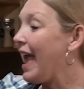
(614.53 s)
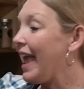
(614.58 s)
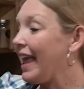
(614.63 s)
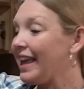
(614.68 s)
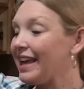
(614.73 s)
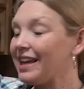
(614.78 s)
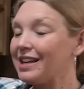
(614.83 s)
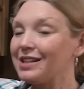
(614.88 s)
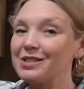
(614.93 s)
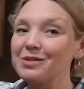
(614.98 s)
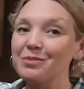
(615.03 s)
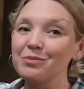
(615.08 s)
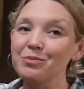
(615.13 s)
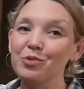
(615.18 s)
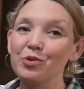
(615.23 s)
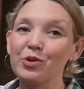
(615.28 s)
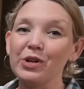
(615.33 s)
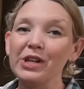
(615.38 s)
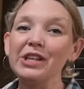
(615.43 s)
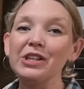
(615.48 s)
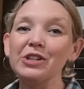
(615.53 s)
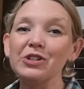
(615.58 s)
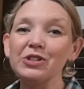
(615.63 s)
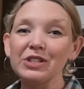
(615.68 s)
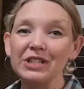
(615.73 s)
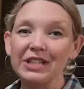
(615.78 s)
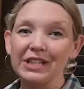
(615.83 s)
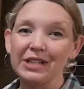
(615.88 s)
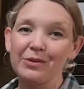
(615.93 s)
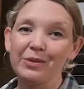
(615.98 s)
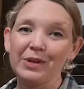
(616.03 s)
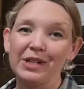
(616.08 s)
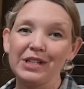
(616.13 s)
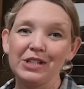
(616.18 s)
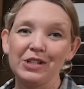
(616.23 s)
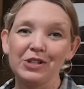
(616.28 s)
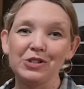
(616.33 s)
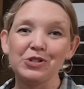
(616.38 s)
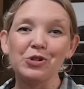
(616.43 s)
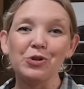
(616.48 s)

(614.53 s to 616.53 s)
and bring your liquid